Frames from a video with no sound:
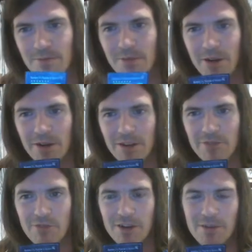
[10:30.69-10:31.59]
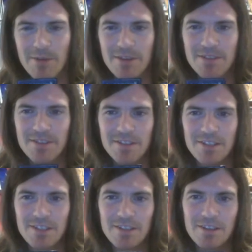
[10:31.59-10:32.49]
Highly recommended in
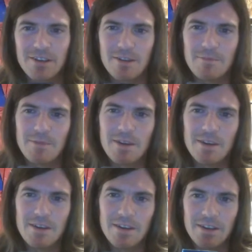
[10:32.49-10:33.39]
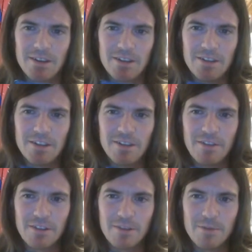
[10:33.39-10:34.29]
again anything
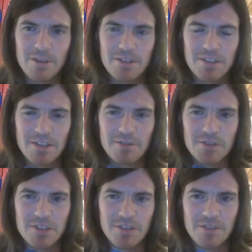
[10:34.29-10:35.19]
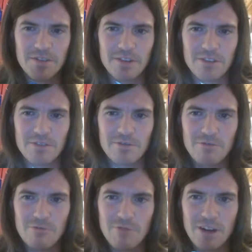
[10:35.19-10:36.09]
that plays level 7 and
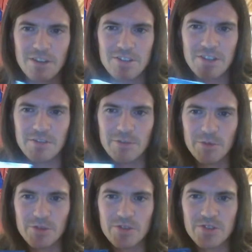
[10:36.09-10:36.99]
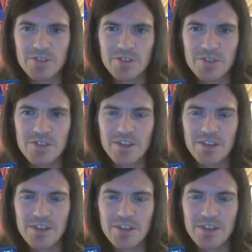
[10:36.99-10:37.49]
rank 7 monsters.